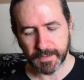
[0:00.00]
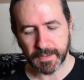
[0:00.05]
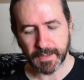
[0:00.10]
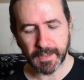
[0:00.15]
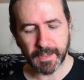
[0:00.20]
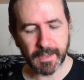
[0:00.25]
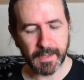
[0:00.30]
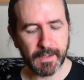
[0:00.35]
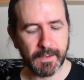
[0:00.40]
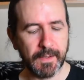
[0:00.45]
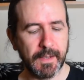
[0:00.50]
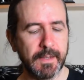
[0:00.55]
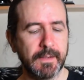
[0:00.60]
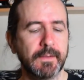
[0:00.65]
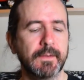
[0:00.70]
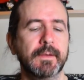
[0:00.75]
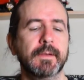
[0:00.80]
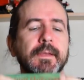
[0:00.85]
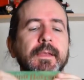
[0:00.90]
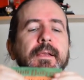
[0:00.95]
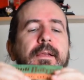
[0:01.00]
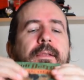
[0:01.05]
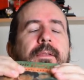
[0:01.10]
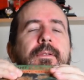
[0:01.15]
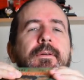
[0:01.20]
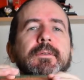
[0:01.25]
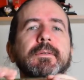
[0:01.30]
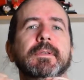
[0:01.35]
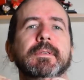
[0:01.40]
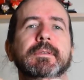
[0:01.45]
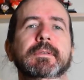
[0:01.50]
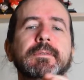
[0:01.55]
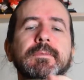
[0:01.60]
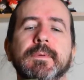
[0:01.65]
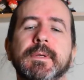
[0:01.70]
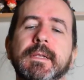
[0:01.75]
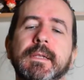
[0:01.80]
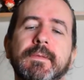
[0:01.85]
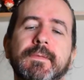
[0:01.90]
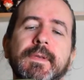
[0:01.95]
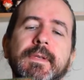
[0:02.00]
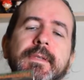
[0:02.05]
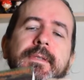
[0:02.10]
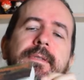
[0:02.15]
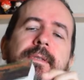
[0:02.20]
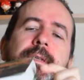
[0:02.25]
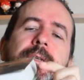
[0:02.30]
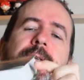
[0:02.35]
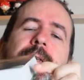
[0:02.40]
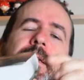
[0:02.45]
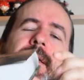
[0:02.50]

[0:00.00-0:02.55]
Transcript: Uh, another thing I'll notice as well, if you can see